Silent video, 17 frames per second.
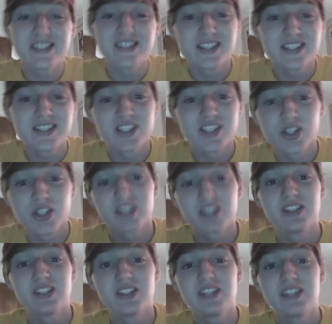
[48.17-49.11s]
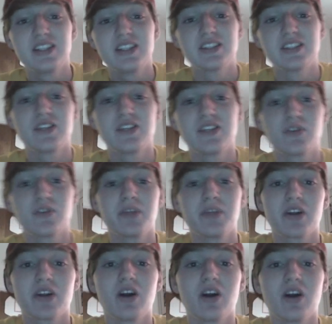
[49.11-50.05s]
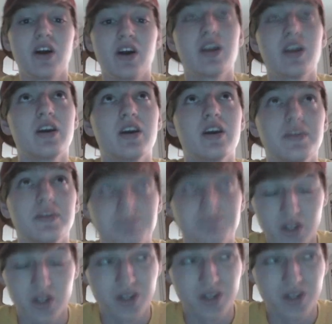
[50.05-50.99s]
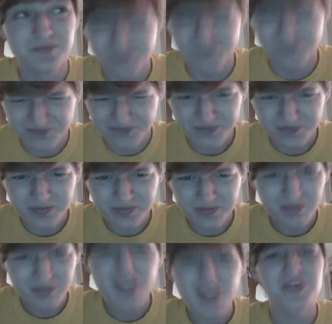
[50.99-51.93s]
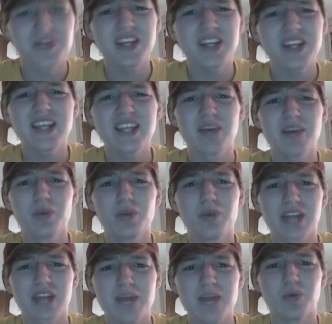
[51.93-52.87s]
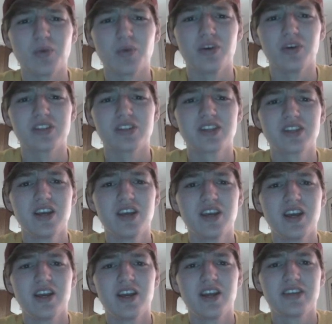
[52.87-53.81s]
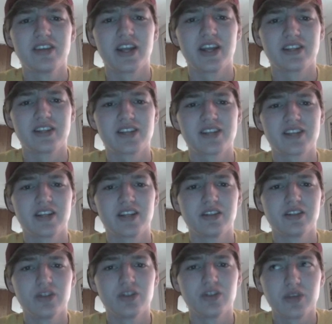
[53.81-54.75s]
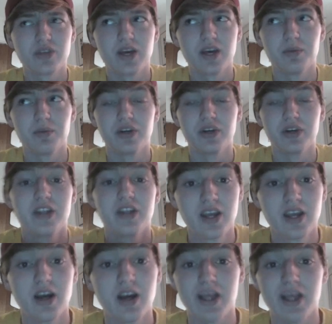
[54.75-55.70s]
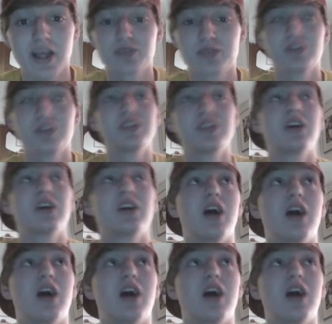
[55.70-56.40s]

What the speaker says: just did strictly TTC from there on. Forget what game it was that I decided to do that, but that's really,